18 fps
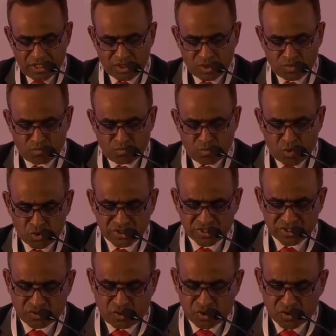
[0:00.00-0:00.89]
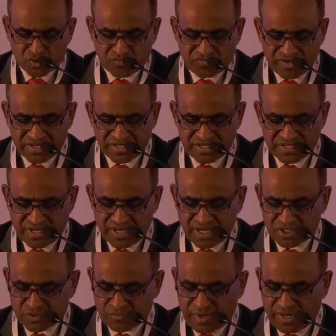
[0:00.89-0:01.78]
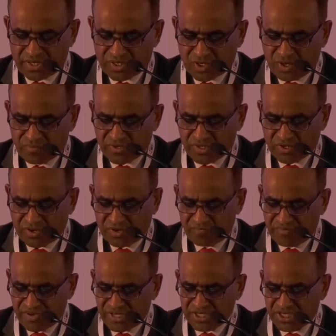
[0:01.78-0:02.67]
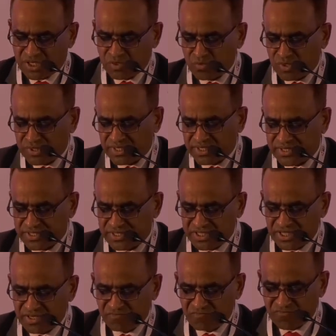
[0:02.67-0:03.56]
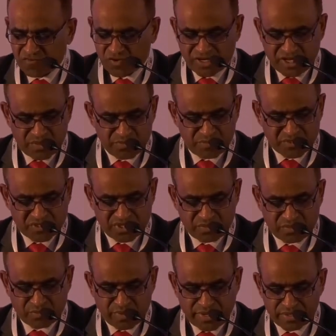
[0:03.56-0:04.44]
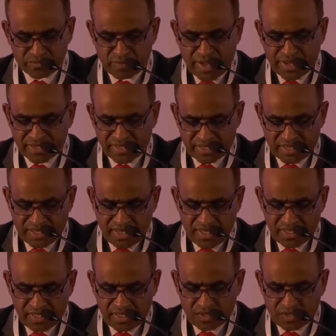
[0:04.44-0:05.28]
The most controversial aspect of the convention was the regime for deep sea belt mining